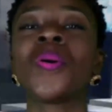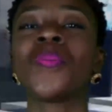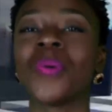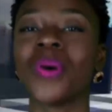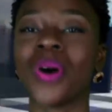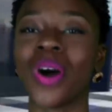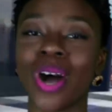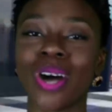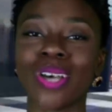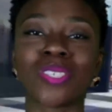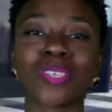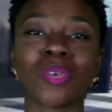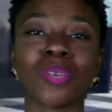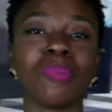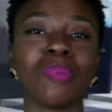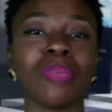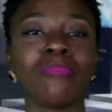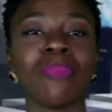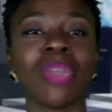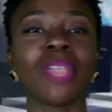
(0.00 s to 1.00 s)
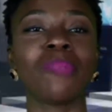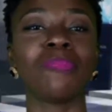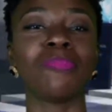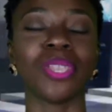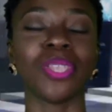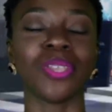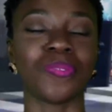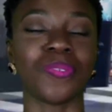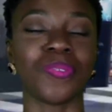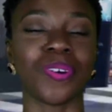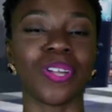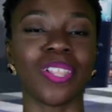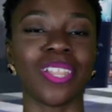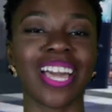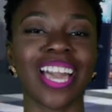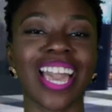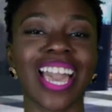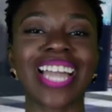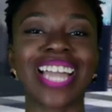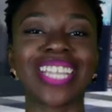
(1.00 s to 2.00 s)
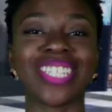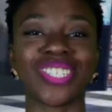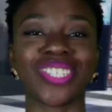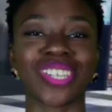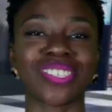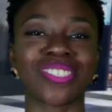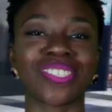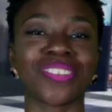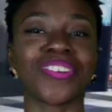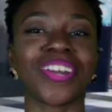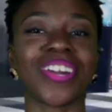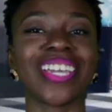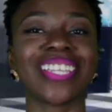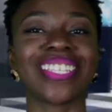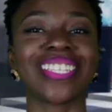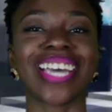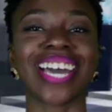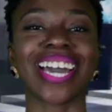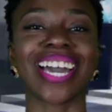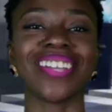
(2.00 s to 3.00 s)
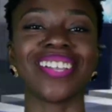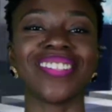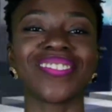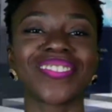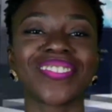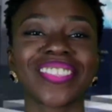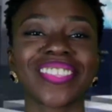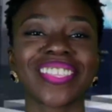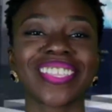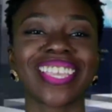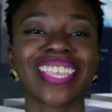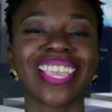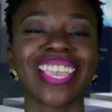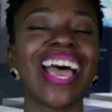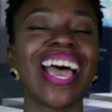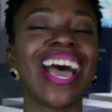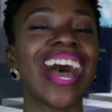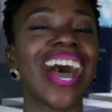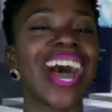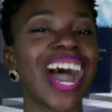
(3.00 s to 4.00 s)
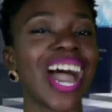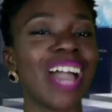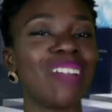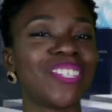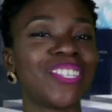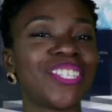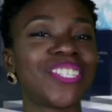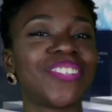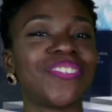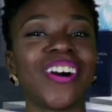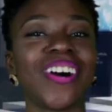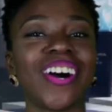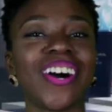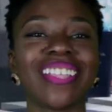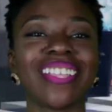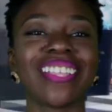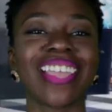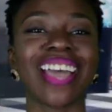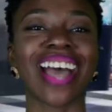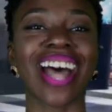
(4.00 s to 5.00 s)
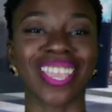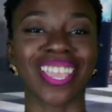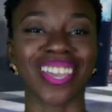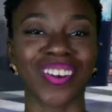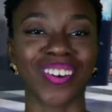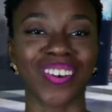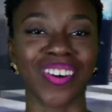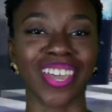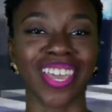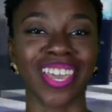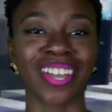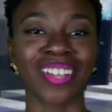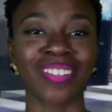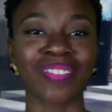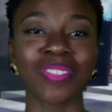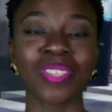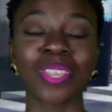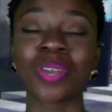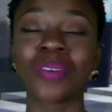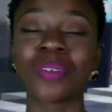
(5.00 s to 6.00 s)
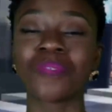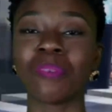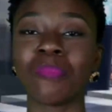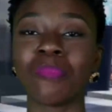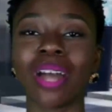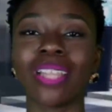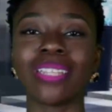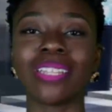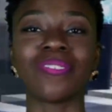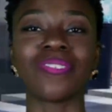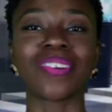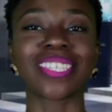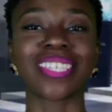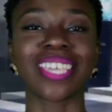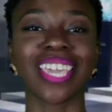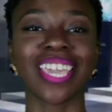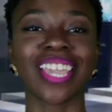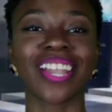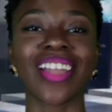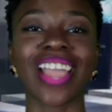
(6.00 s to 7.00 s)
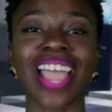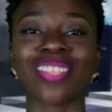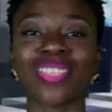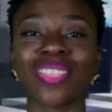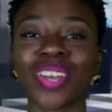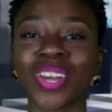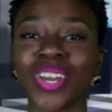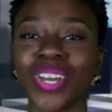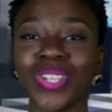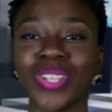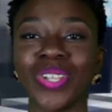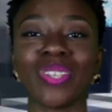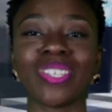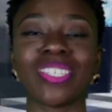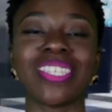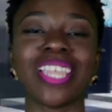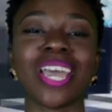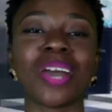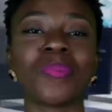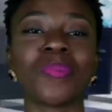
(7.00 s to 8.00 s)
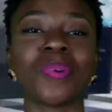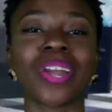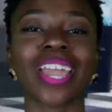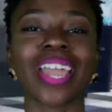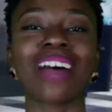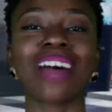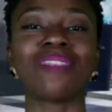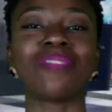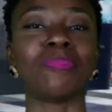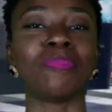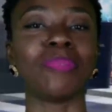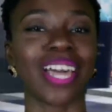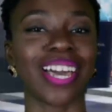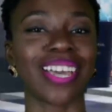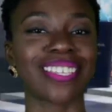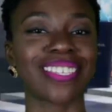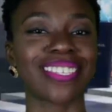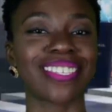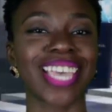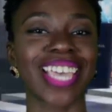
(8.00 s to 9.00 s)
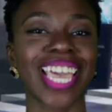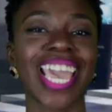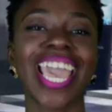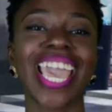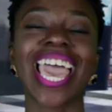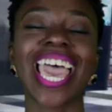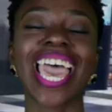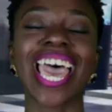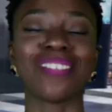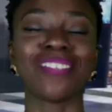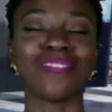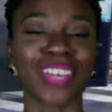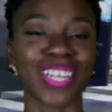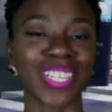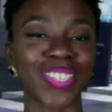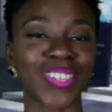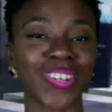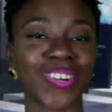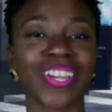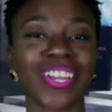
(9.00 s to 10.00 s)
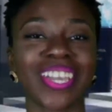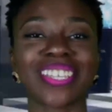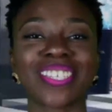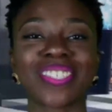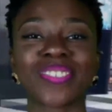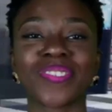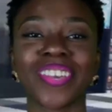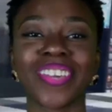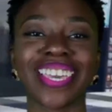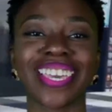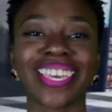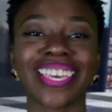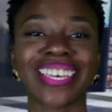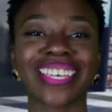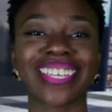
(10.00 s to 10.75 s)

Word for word: will also be made beautiful at just the right time. I'm Siobhan Adekoya. From all of us here at the Good News Network, have a blessed and victorious week.